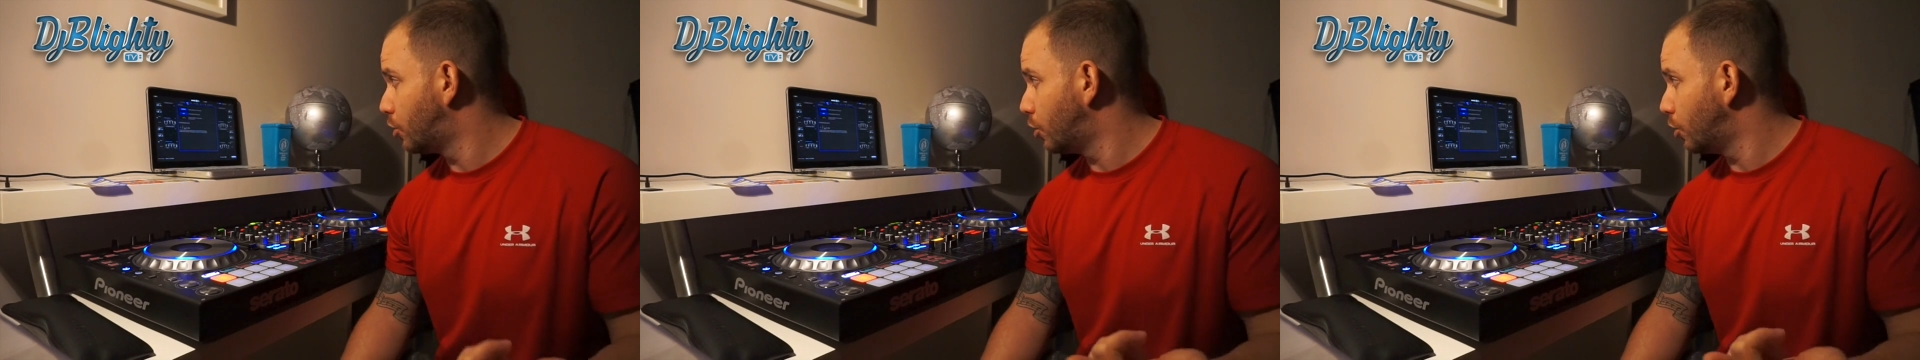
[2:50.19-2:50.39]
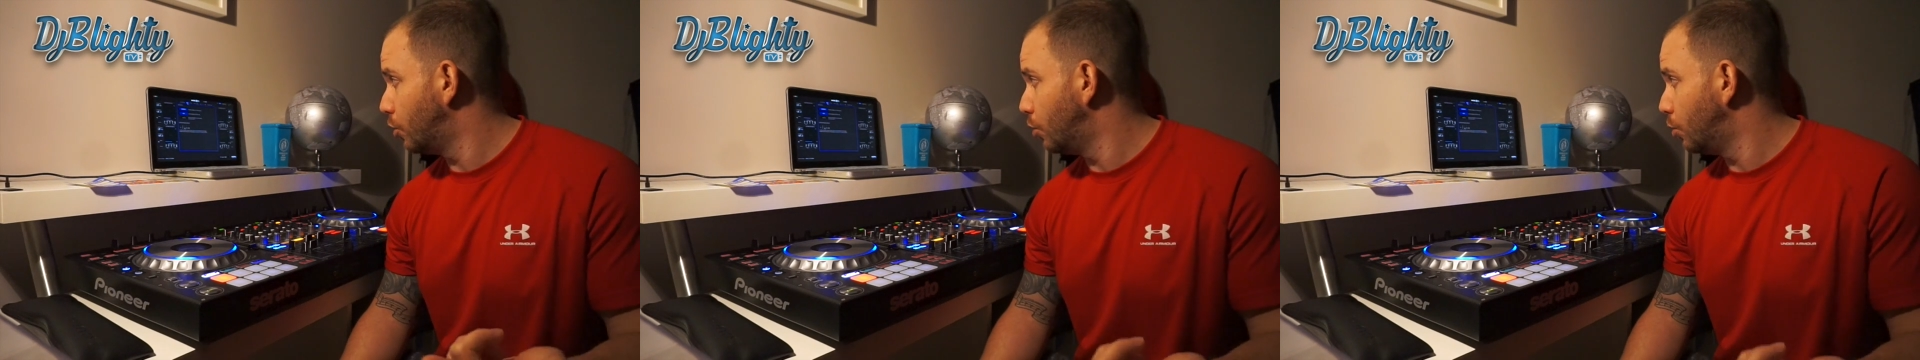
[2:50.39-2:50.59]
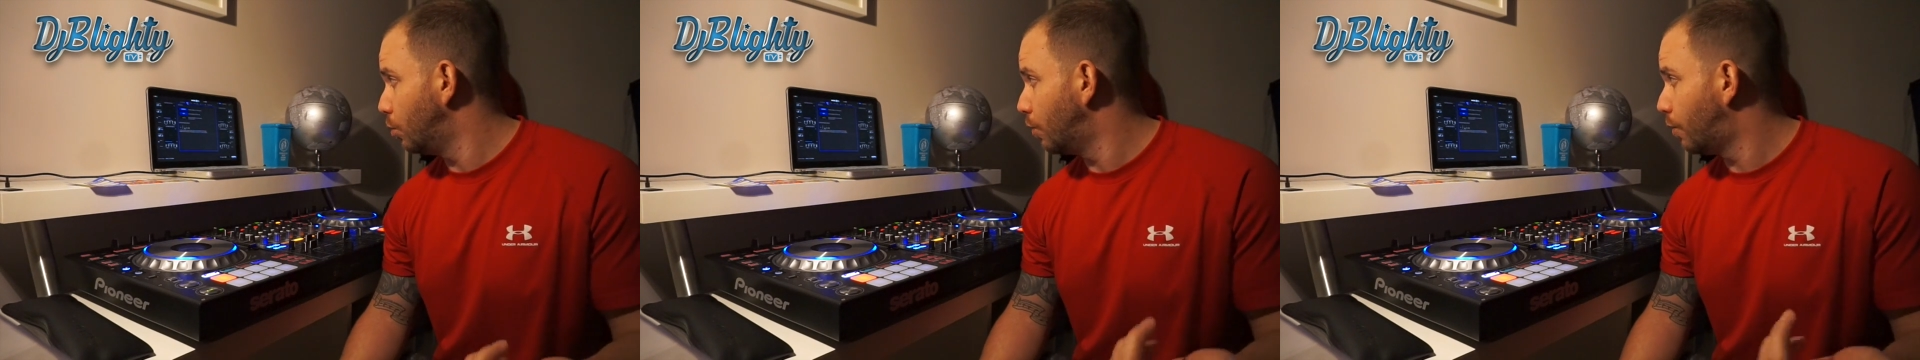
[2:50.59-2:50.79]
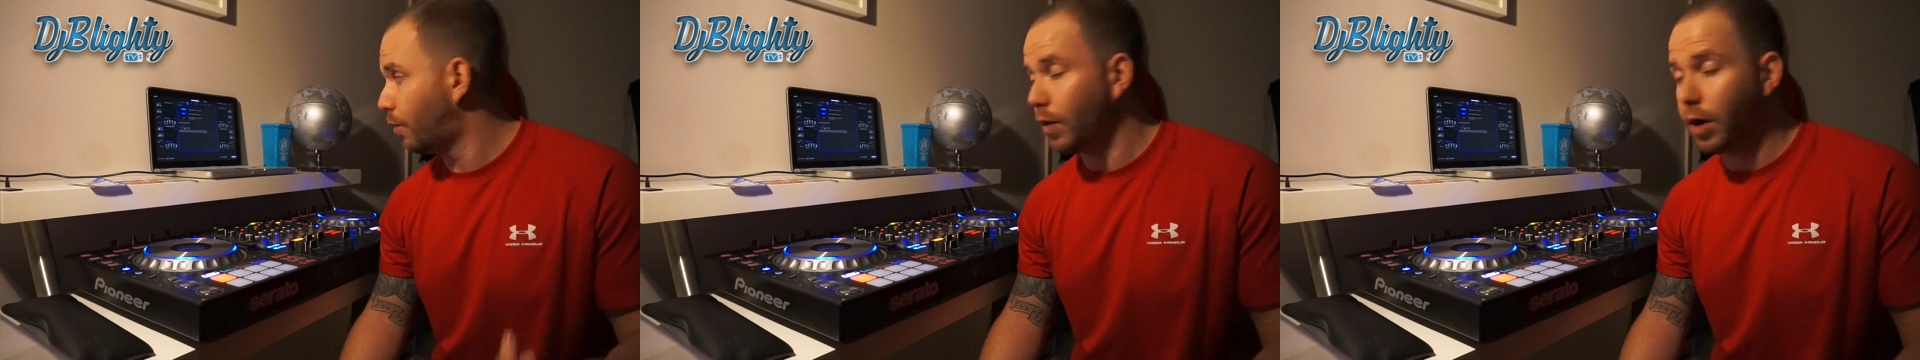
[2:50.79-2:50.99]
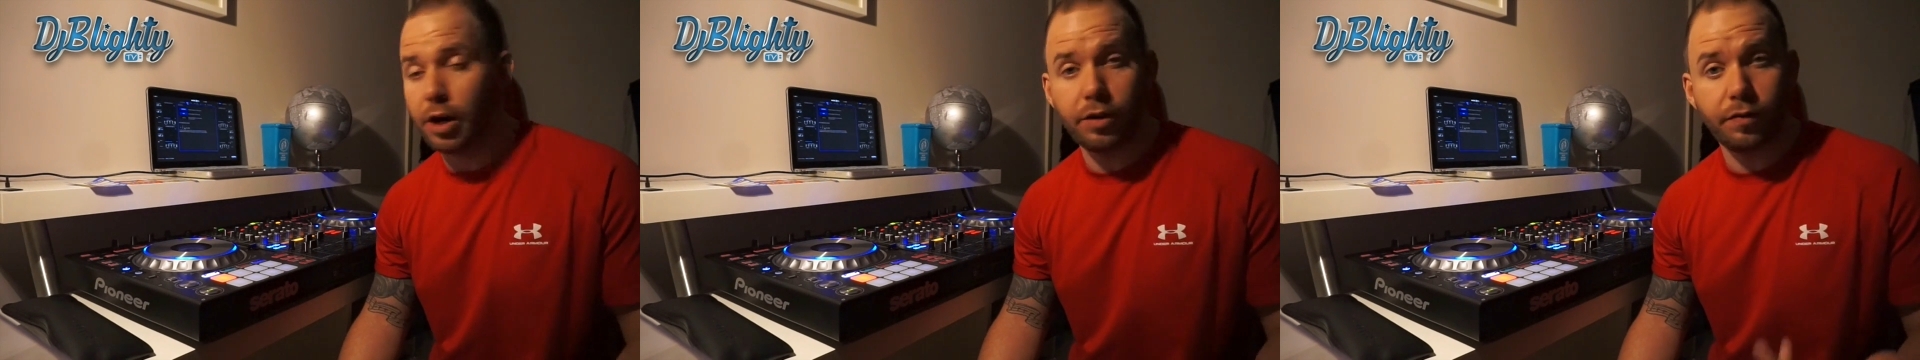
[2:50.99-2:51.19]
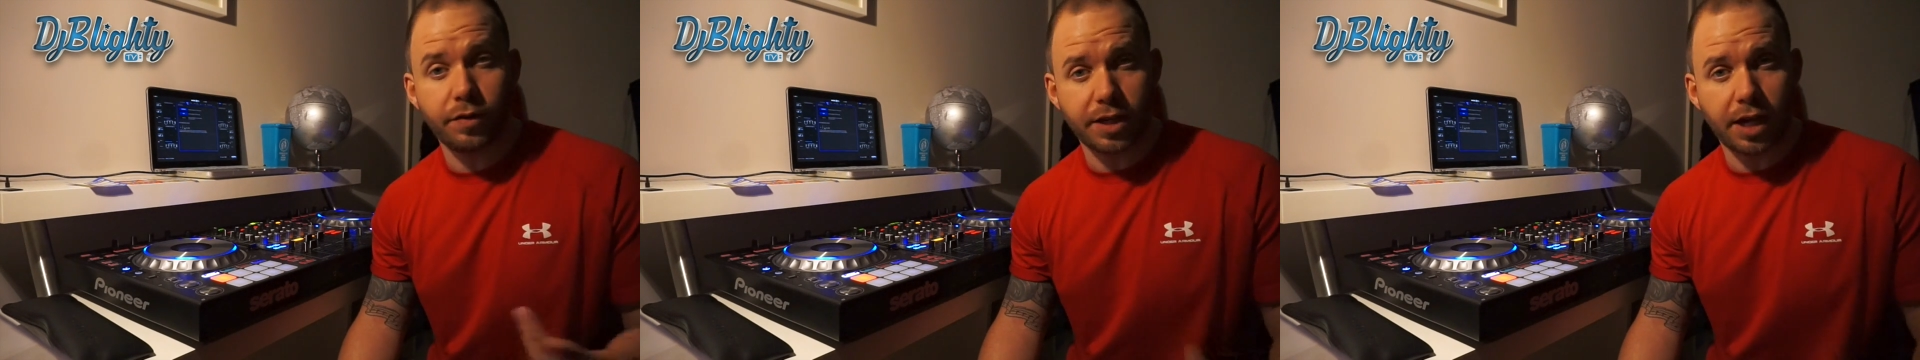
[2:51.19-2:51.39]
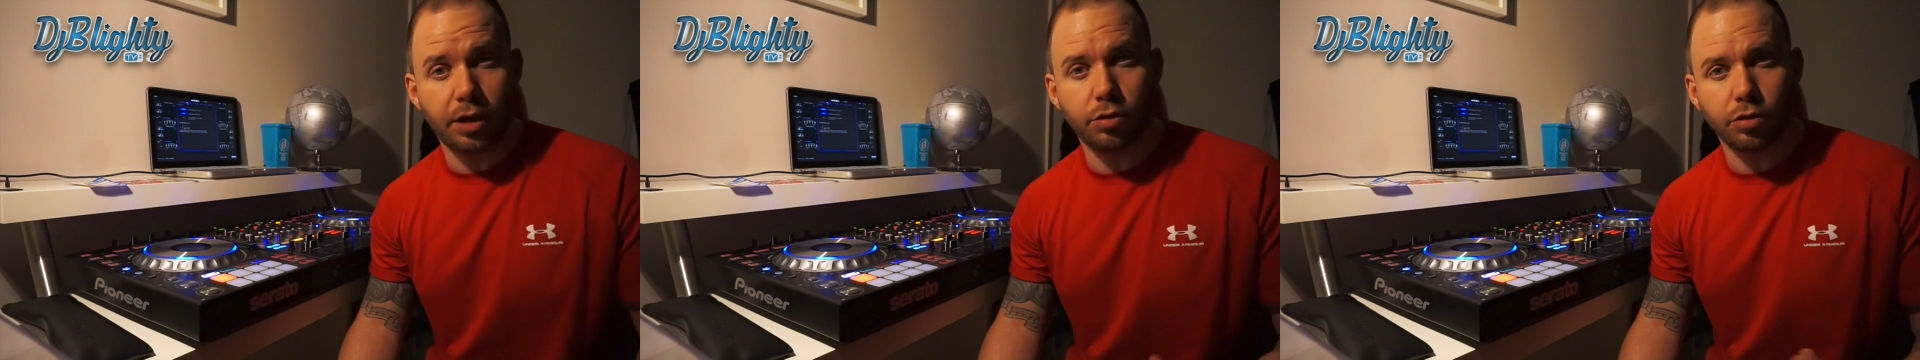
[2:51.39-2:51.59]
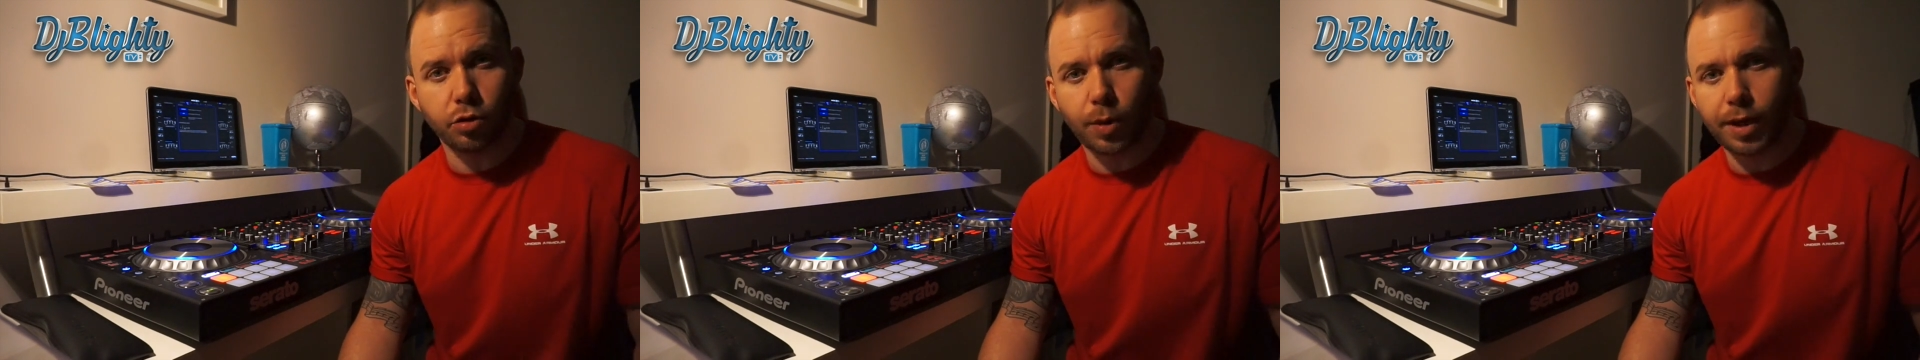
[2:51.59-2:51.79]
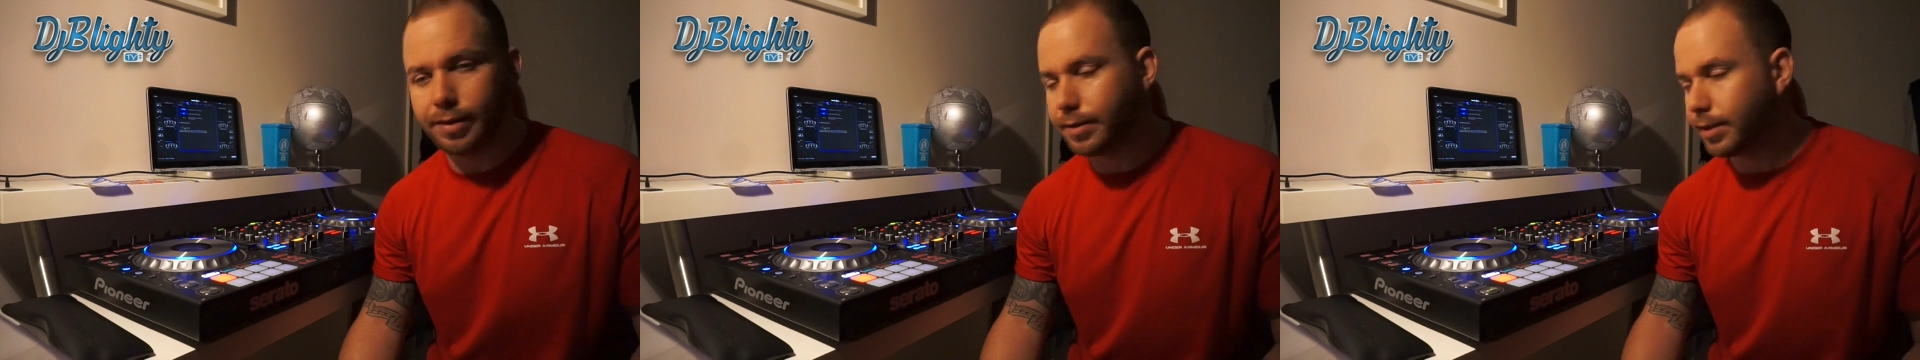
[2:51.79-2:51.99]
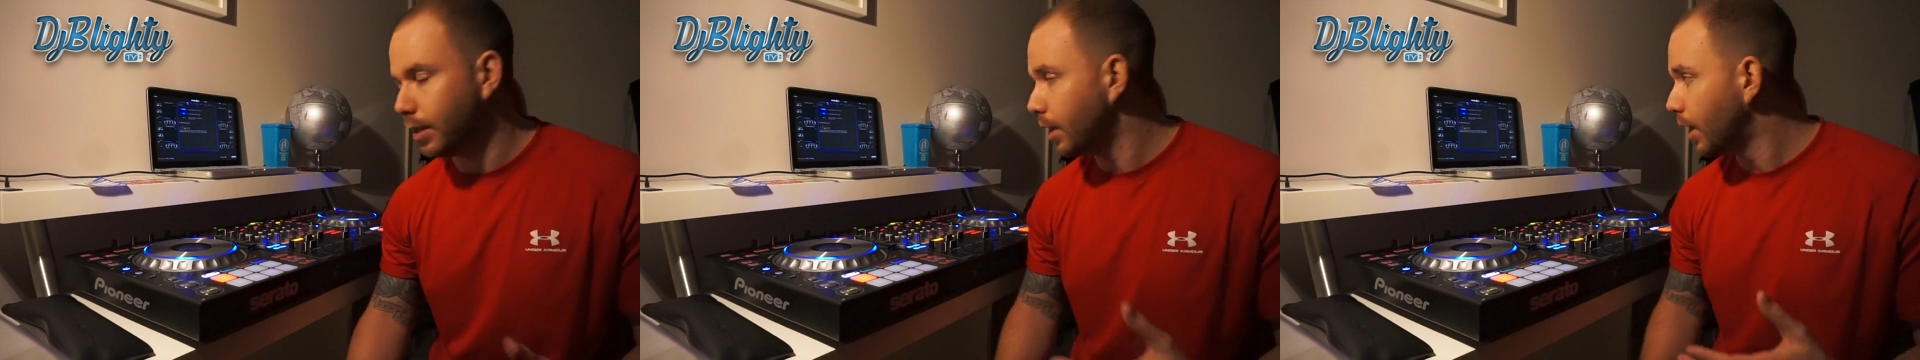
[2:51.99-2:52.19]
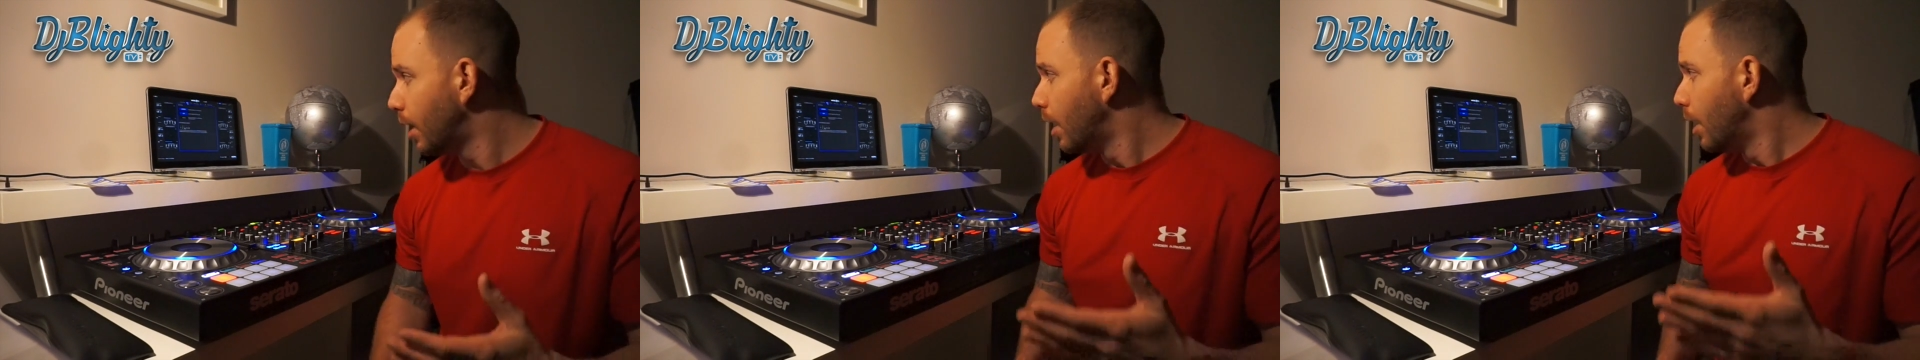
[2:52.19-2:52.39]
2, 5, 10 or 20.